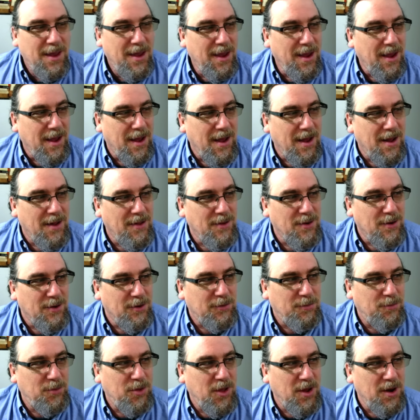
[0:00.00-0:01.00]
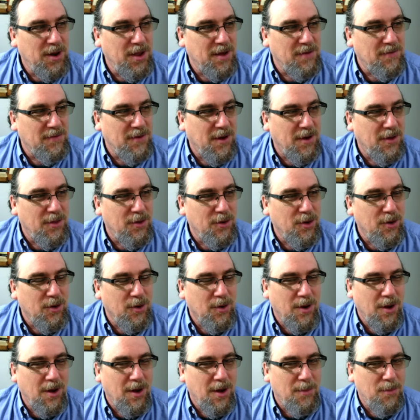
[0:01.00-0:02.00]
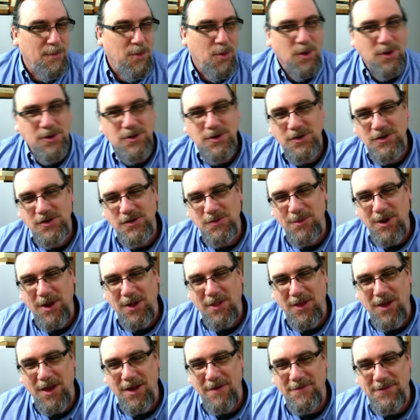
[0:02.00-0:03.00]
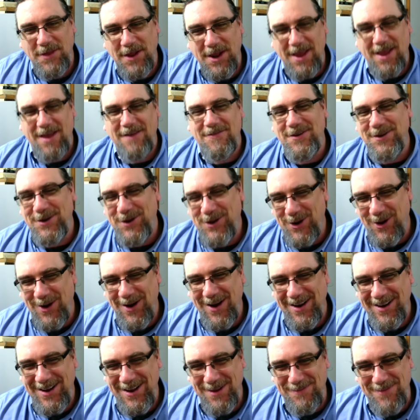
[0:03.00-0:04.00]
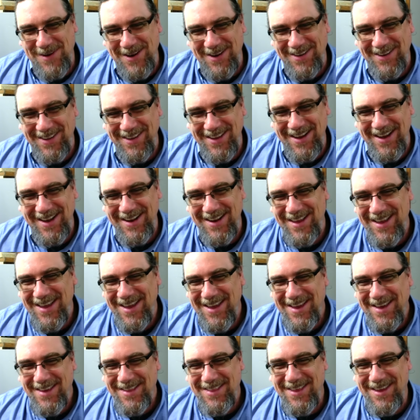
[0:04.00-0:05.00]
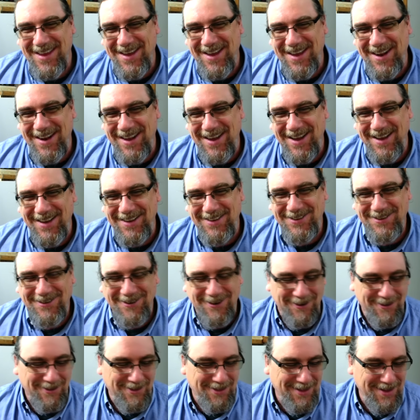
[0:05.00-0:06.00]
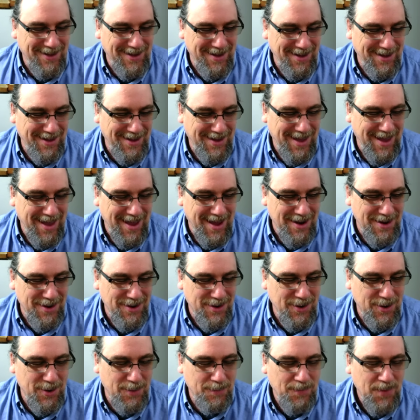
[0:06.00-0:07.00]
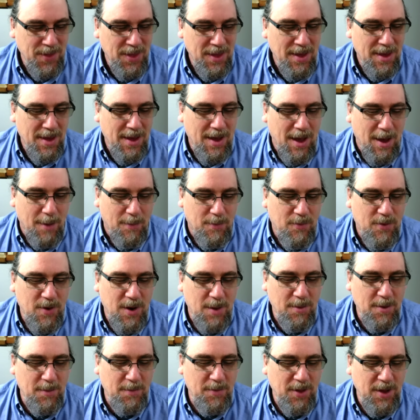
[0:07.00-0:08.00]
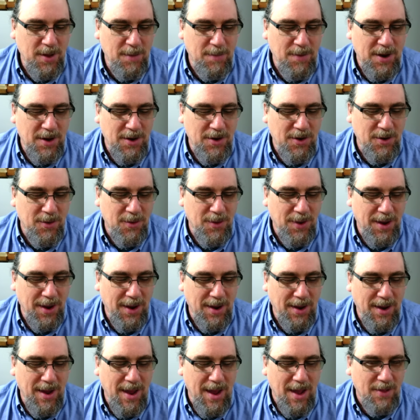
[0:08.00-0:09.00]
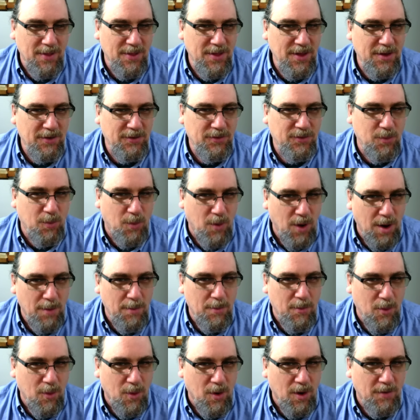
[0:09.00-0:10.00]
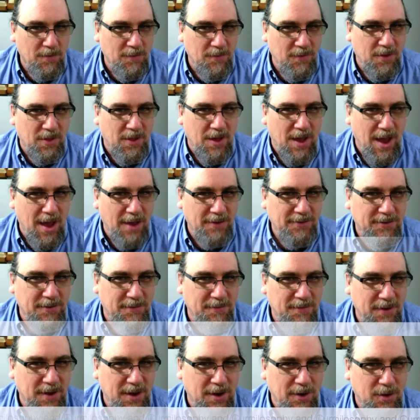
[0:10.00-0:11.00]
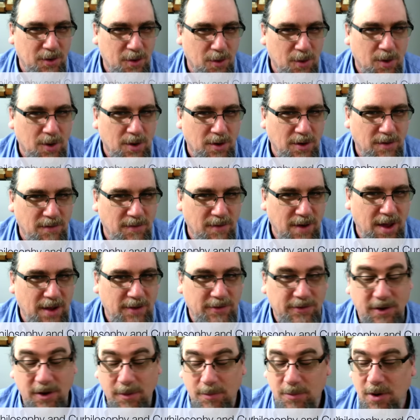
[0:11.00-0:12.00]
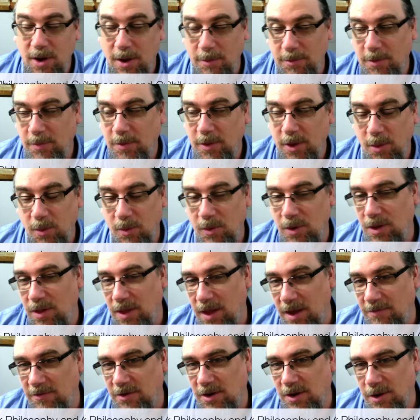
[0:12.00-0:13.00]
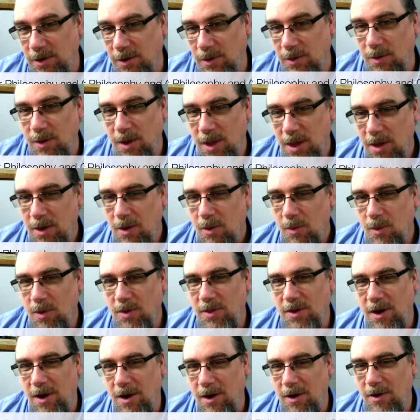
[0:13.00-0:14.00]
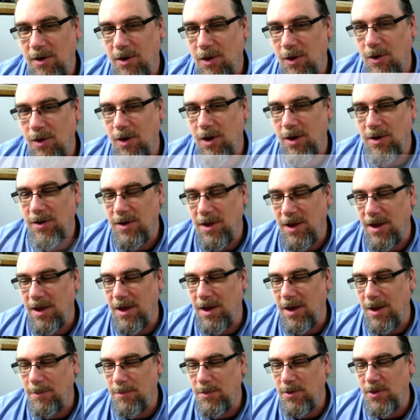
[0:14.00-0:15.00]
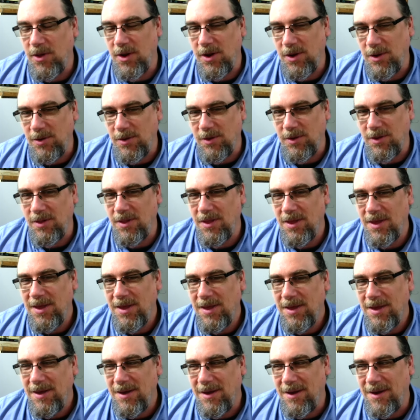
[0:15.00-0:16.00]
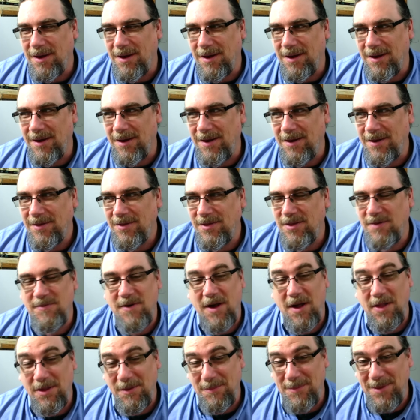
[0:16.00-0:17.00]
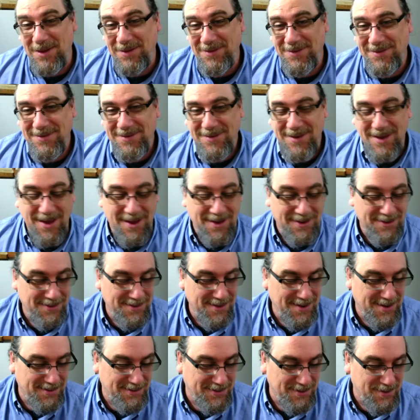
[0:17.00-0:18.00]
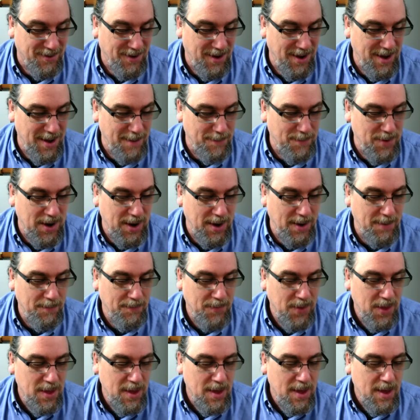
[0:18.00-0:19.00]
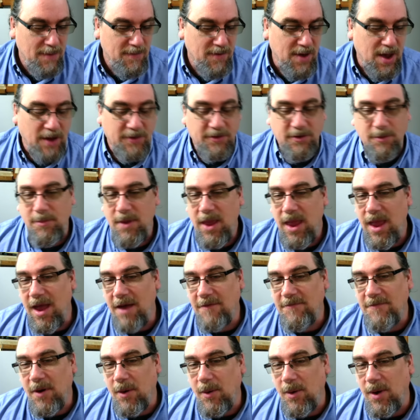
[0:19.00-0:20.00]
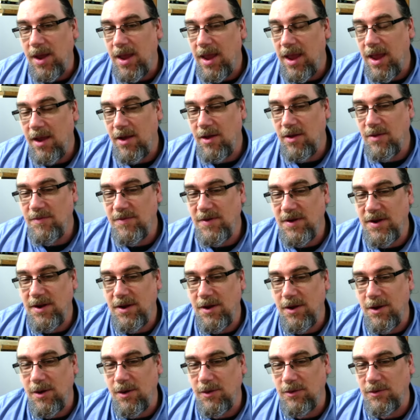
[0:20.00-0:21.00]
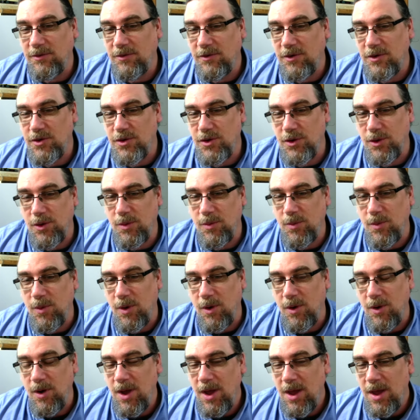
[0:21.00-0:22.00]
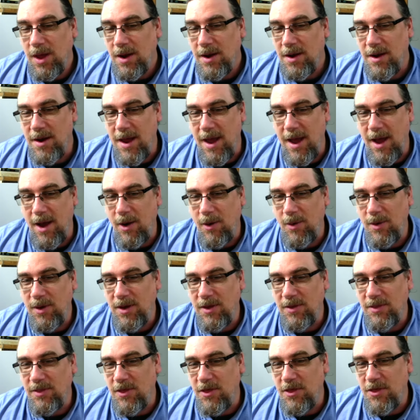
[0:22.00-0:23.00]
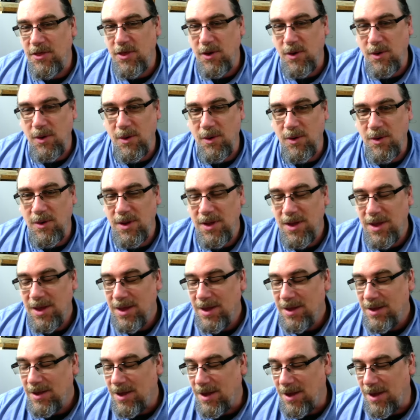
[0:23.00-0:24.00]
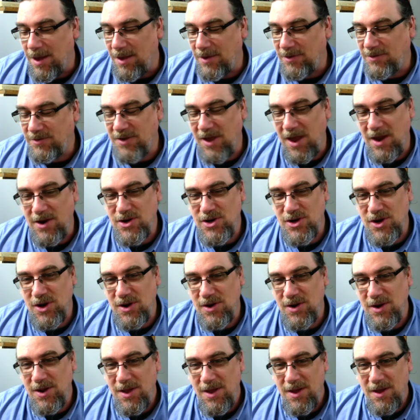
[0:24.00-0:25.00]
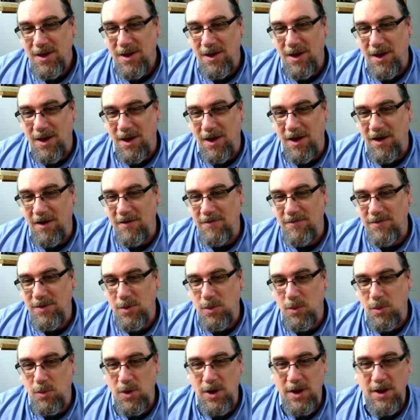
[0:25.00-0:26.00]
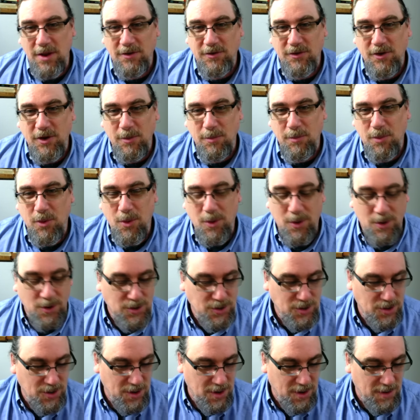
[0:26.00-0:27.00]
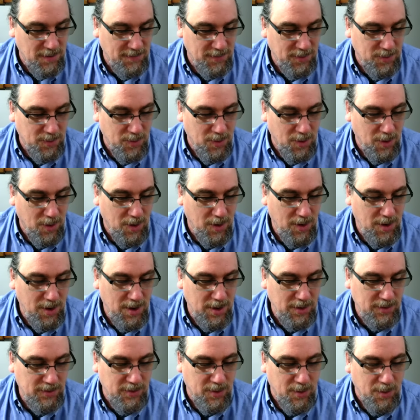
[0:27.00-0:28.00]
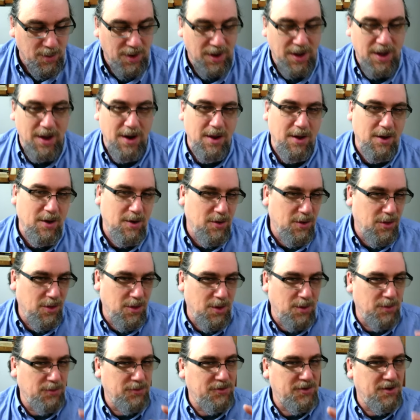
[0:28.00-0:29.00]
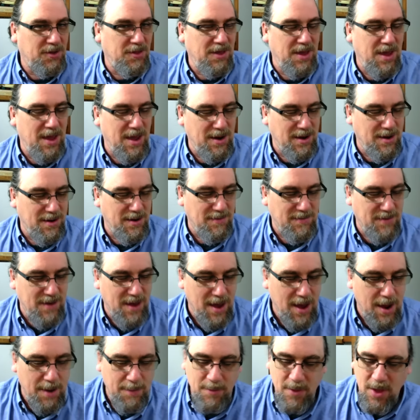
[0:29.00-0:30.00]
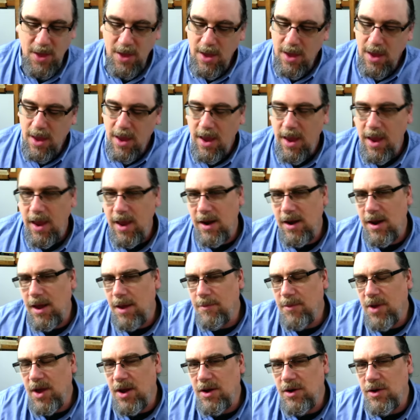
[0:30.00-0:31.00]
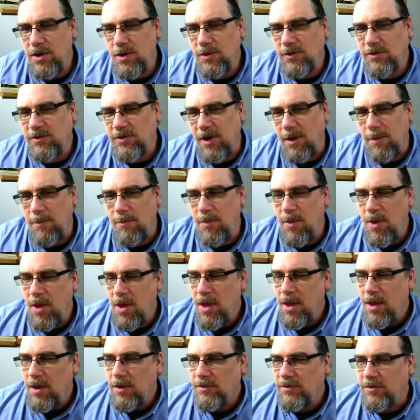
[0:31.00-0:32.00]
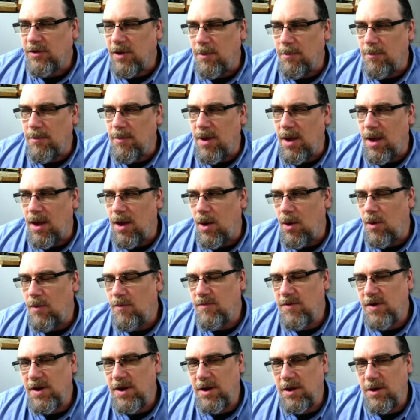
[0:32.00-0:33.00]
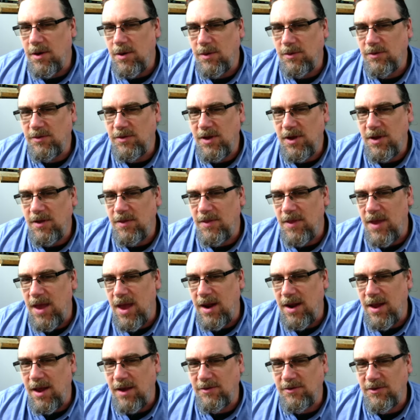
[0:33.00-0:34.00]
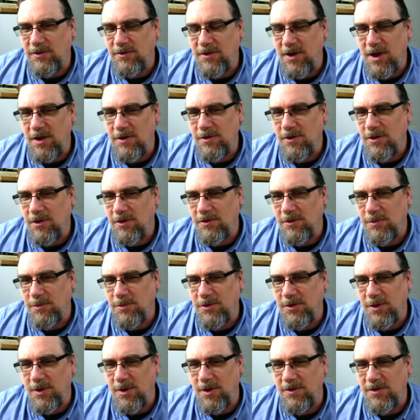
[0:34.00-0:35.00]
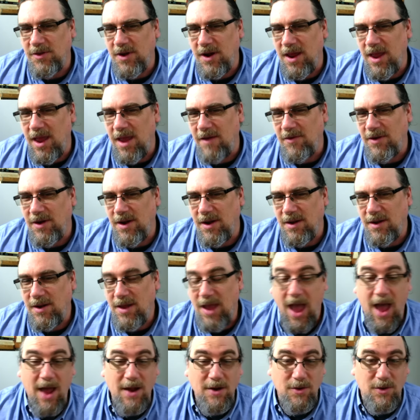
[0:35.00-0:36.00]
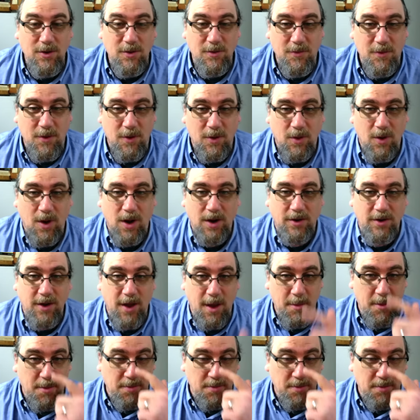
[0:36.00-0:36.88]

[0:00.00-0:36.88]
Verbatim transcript: And there's plenty of other uh, portions of my life that I haven't talked about yet that I certainly can do. I'll probably be doing at least one more philosophy and current events, and it probably will have to do with our current uh, political uh, developments as, as they're happening. I've got some Half Hour Hegel videos to shoot. We're now in the third uh, section of the reason portion of the work, so we're getting close to the end of that. And I'm going to do some some uh, videos in that existentialism series that I haven't gotten to for a long time.